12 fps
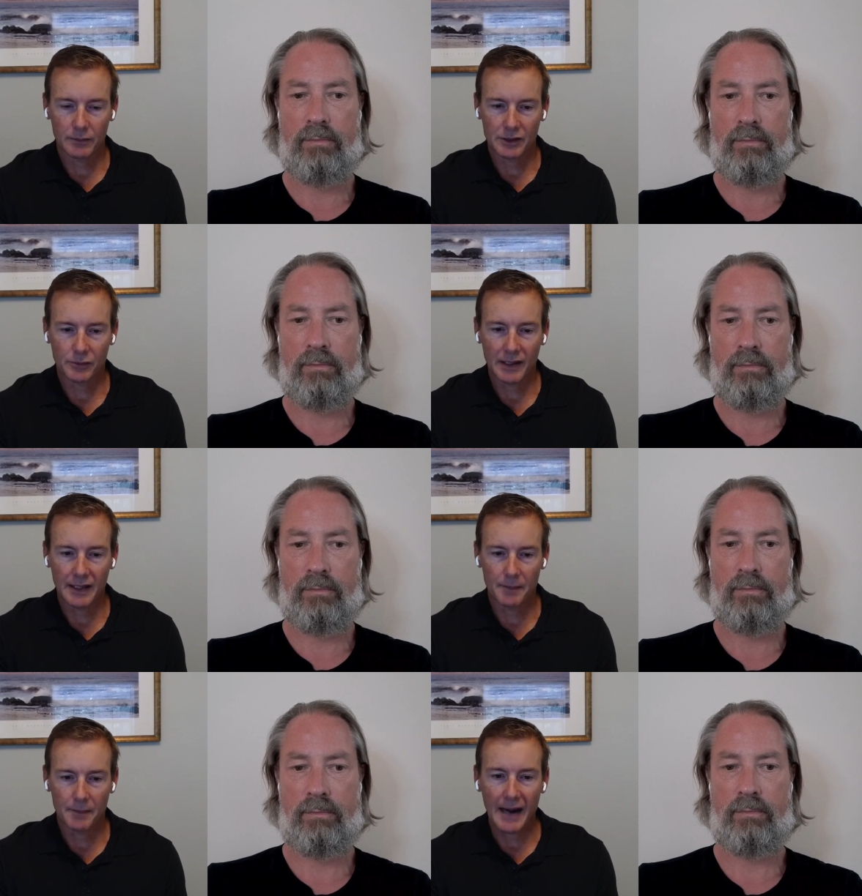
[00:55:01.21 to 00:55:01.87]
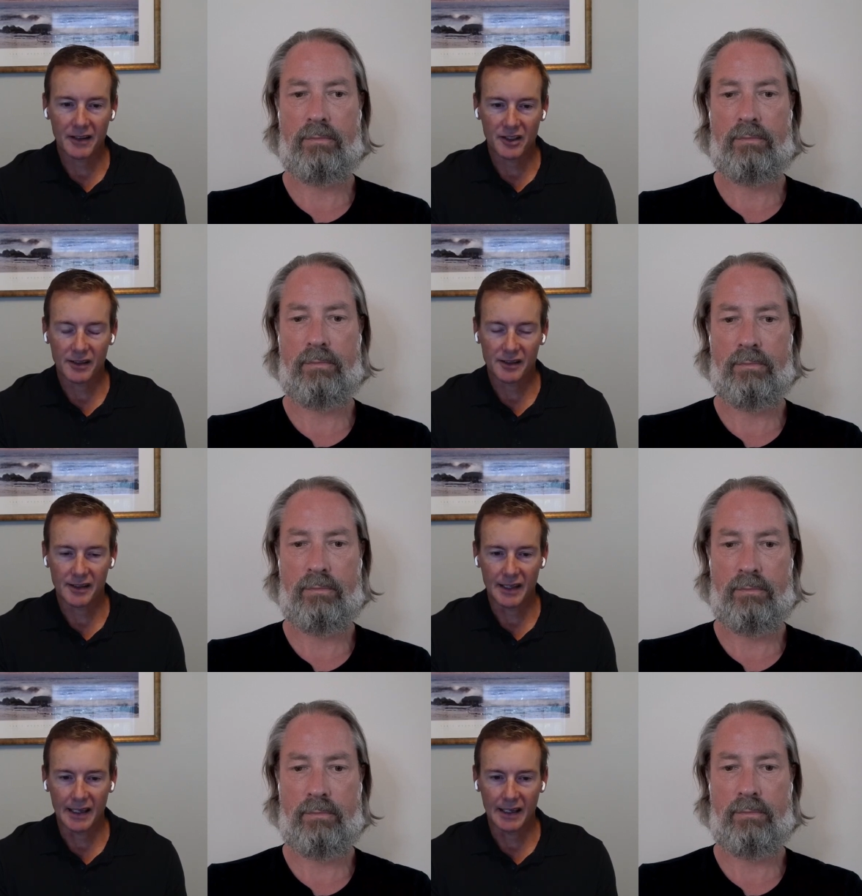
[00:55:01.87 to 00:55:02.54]
Speaker 1: which really
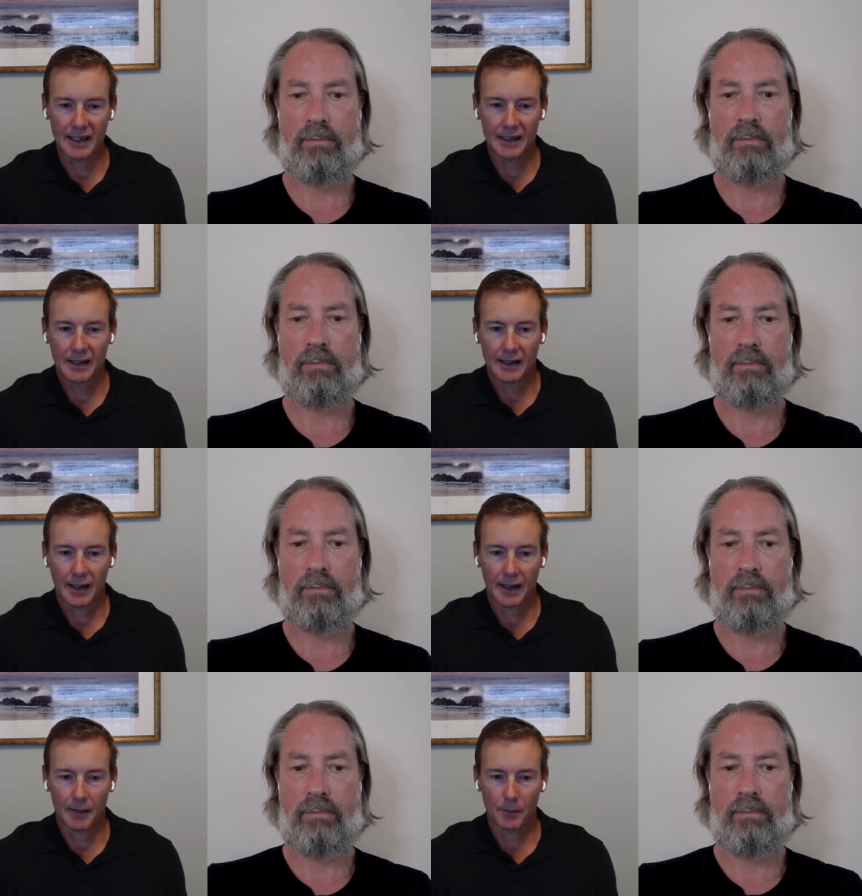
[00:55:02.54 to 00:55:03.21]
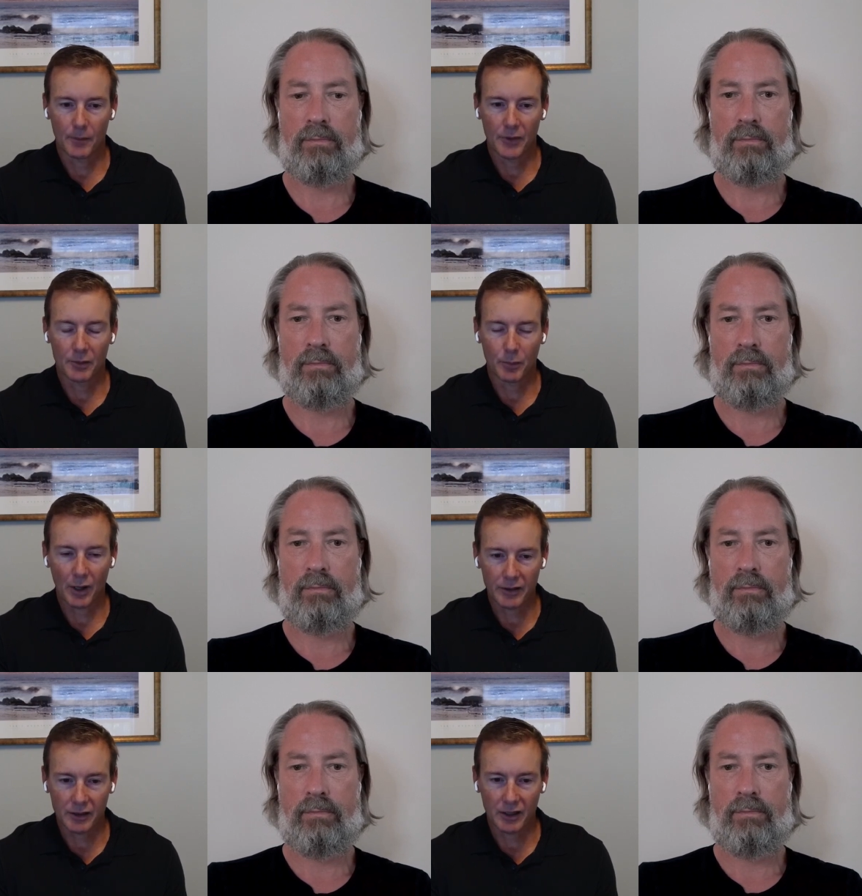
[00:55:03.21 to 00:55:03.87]
manages the
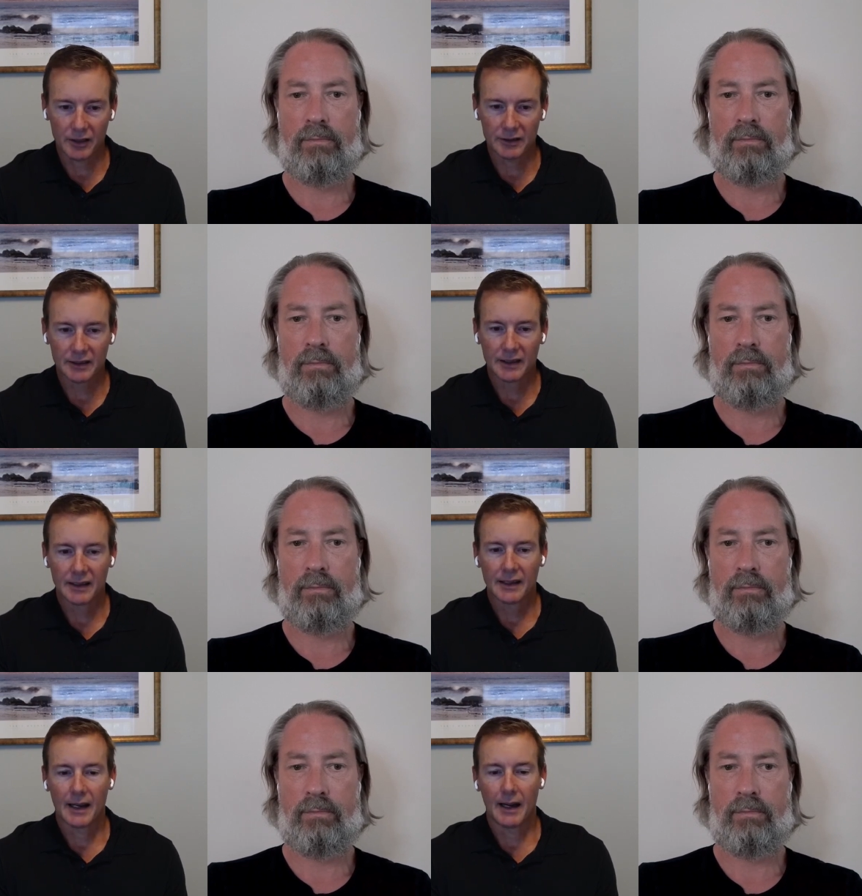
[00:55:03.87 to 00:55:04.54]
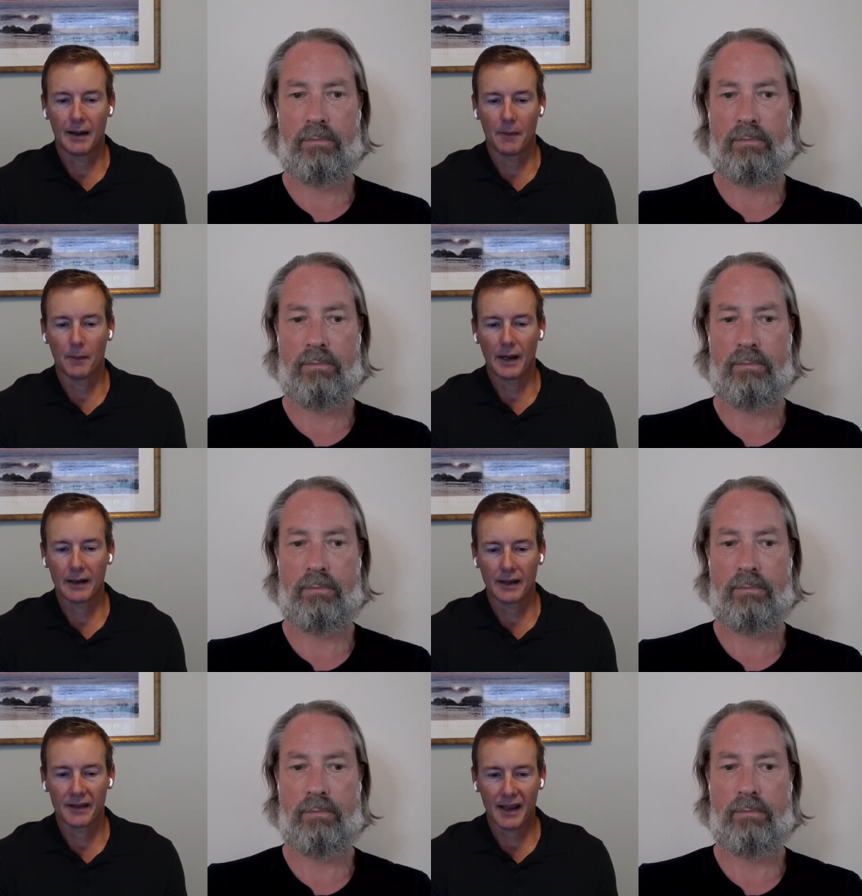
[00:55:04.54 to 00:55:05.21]
protocol,
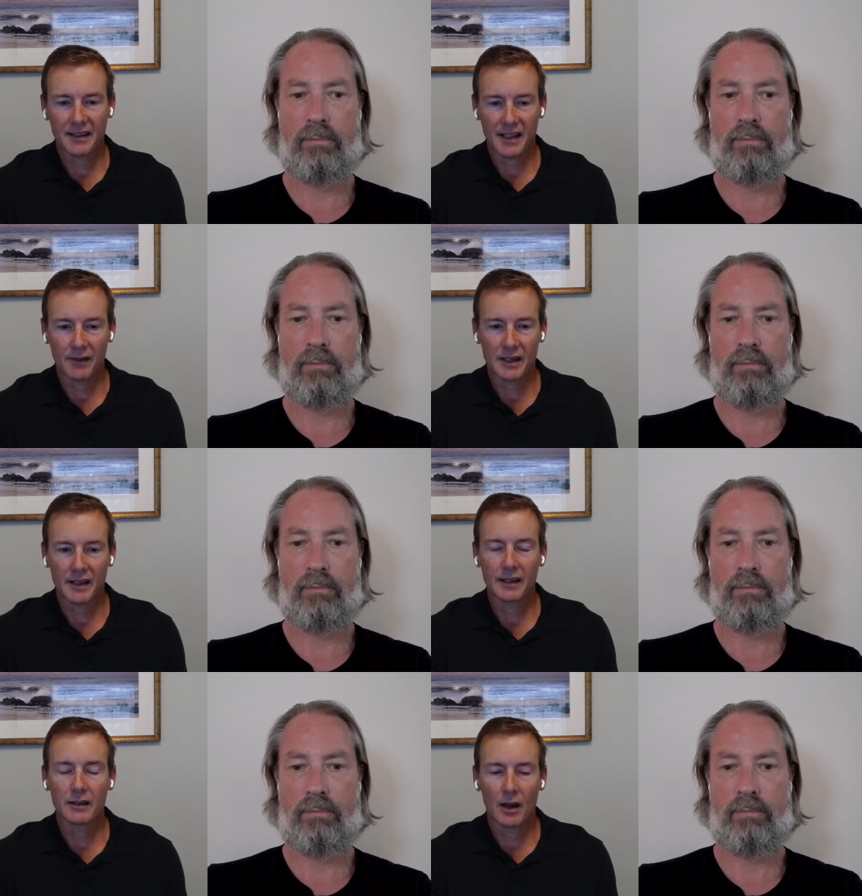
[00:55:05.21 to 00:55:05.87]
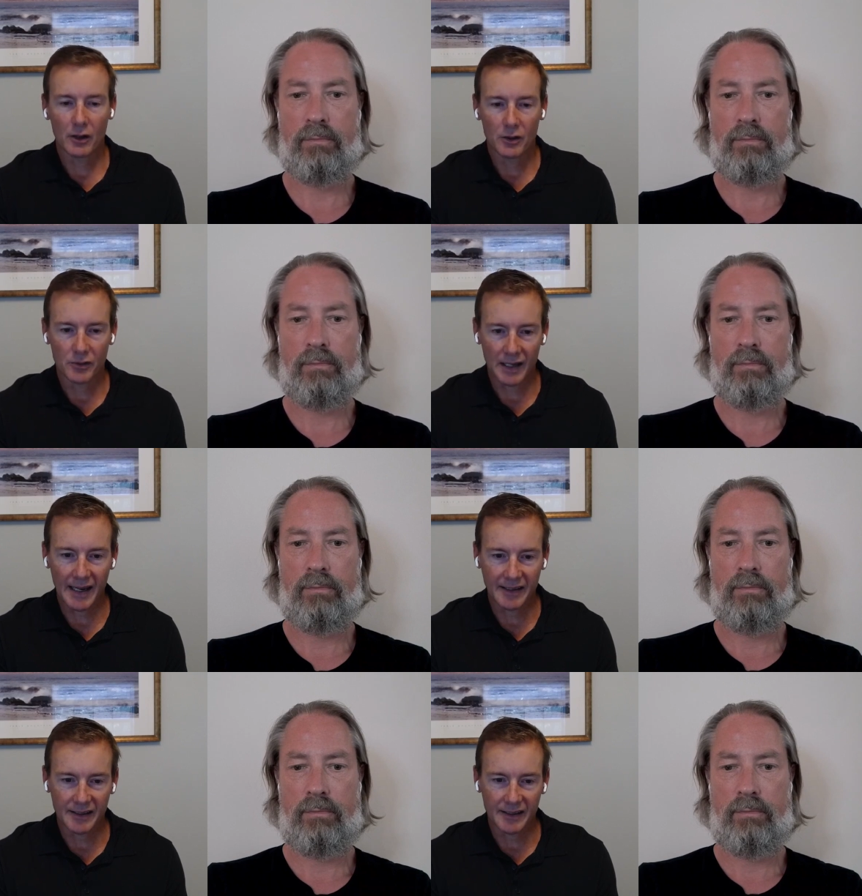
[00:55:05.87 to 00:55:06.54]
and that's everything node
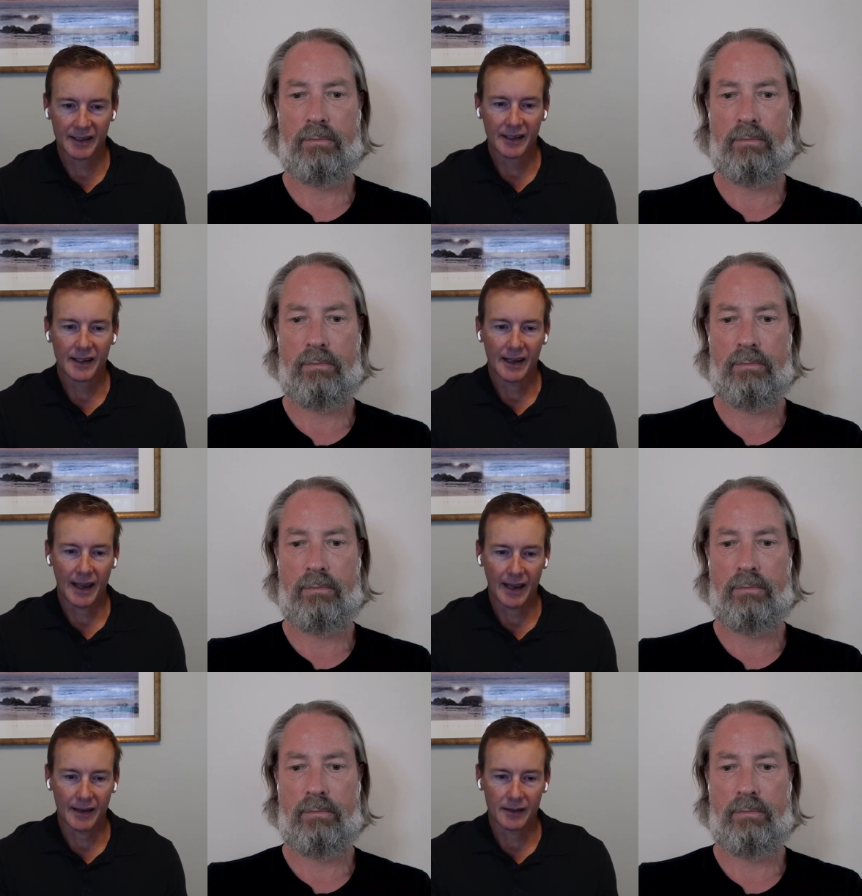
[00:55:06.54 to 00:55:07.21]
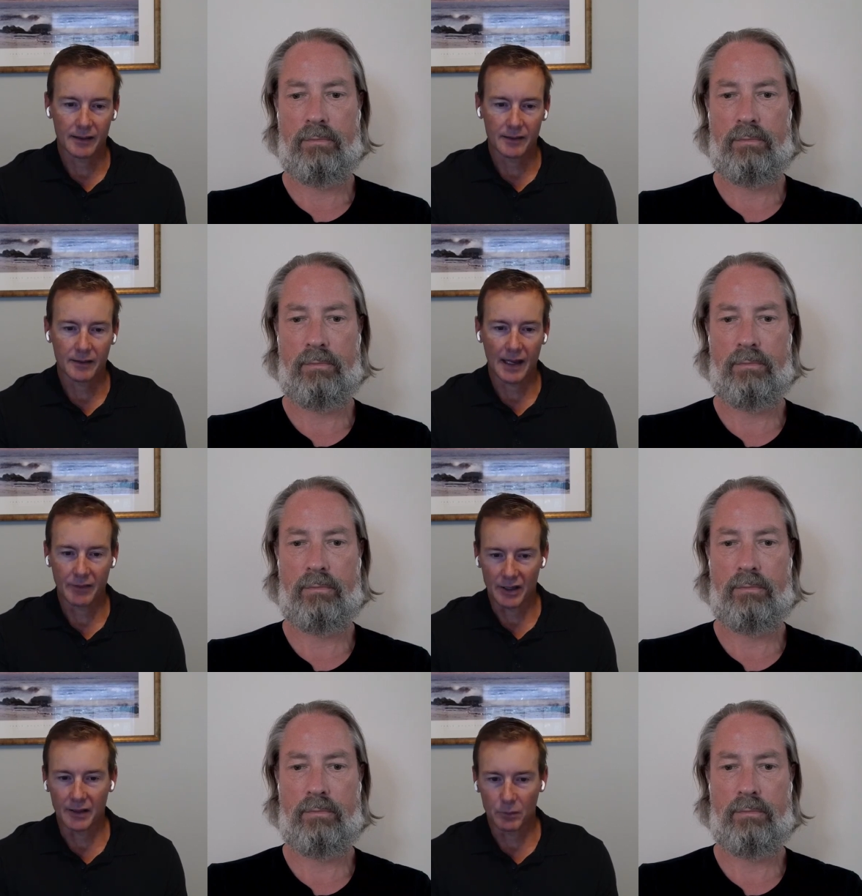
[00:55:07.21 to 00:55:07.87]
related and
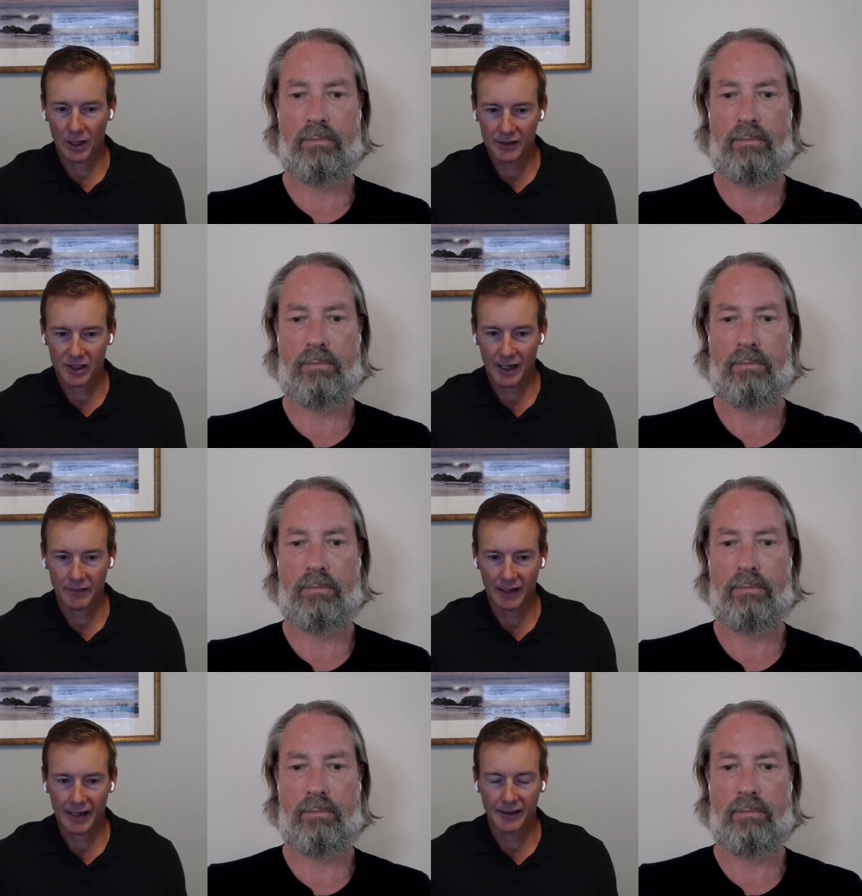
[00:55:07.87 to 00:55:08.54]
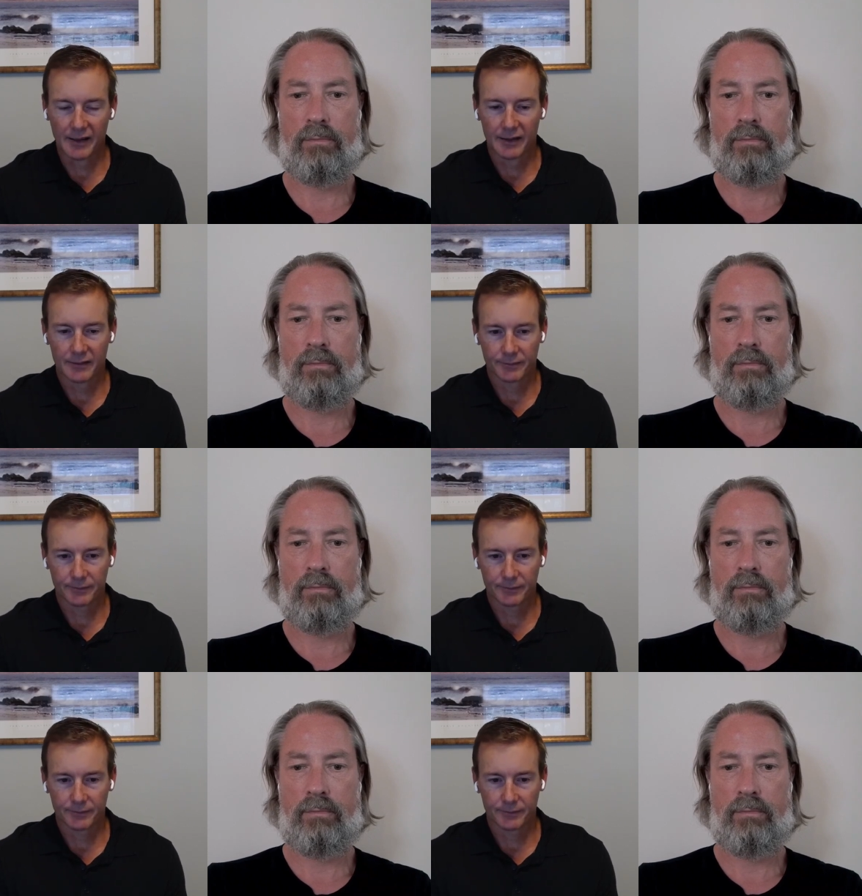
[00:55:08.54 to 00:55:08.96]
everything blockchain related.